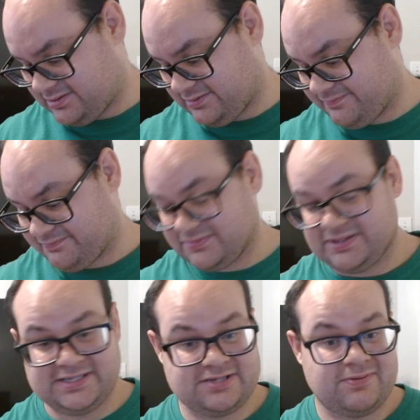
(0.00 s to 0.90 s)
Yeah,
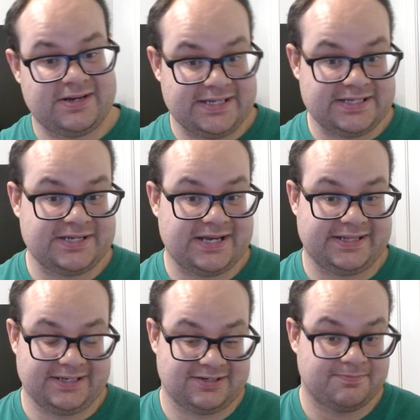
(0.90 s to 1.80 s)
this is why DC I
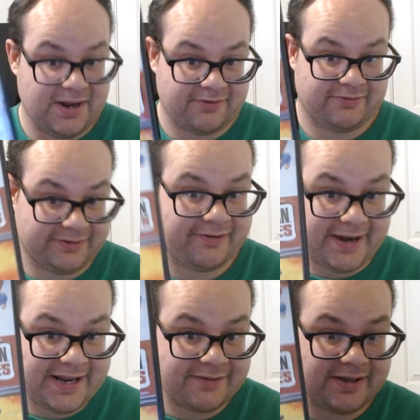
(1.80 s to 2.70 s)
think does better in their
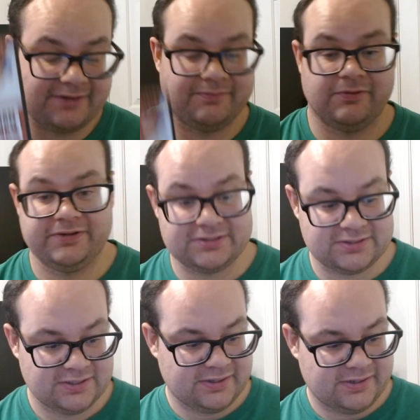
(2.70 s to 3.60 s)
animated movies.
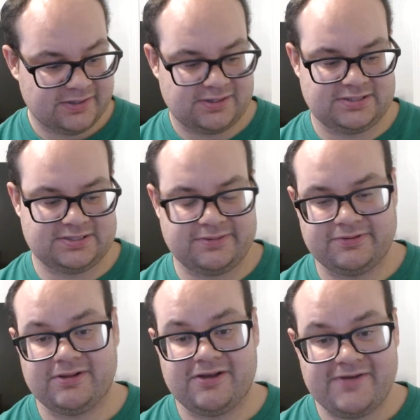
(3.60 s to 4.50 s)
But in some
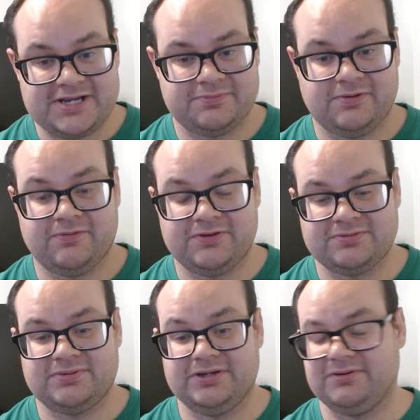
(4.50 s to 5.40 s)
of their live action movies,
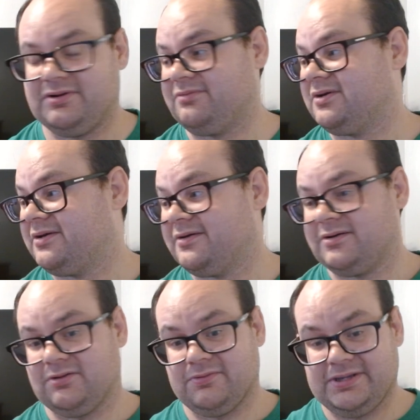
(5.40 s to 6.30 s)
you know,
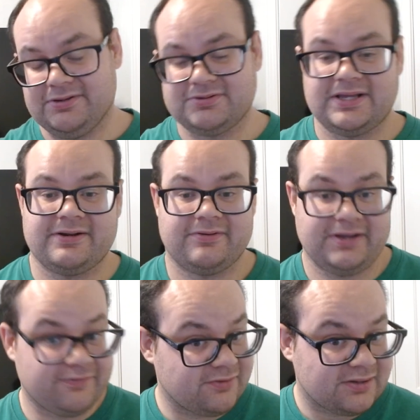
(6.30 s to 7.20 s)
a little bit years
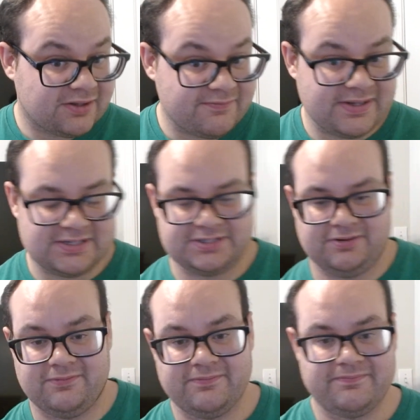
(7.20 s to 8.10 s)
later, even though I love Man of
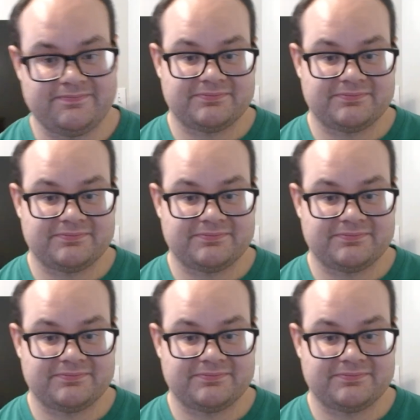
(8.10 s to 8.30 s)
Steel,